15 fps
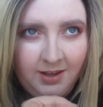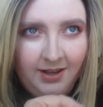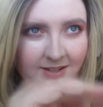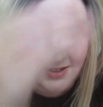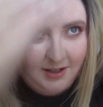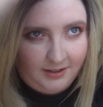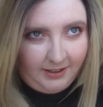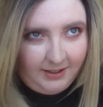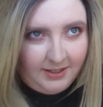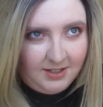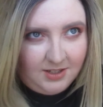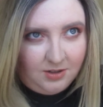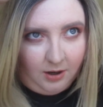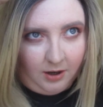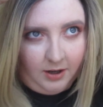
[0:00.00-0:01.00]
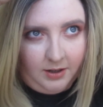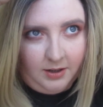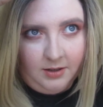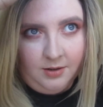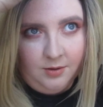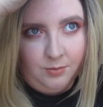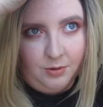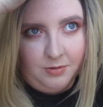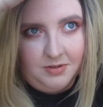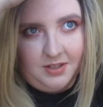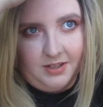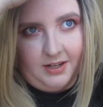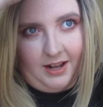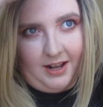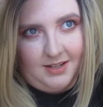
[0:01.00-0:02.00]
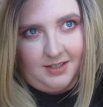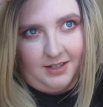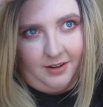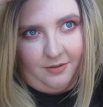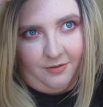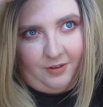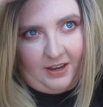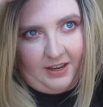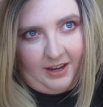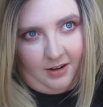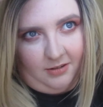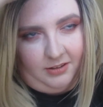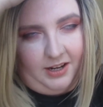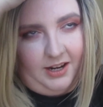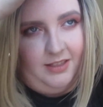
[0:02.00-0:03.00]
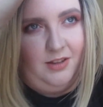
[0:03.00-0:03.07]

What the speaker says: It's got like these dark roots and then it has like a fake hairline,